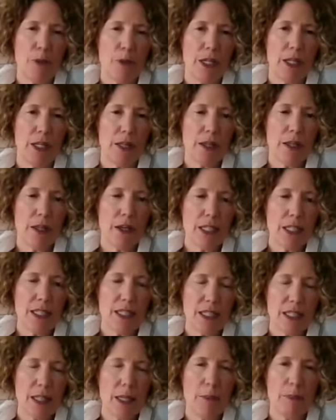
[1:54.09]
When
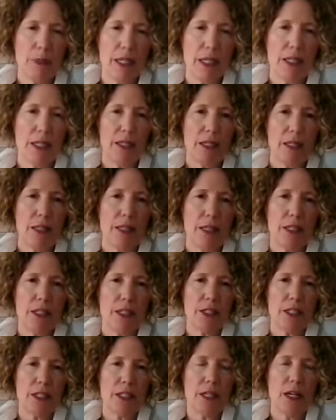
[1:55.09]
thoughts slip in,
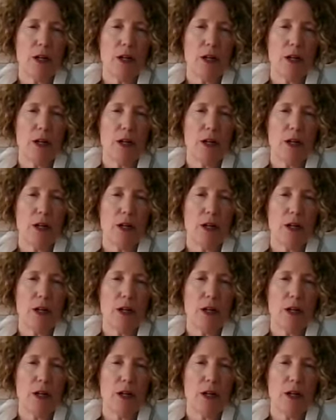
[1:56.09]
there's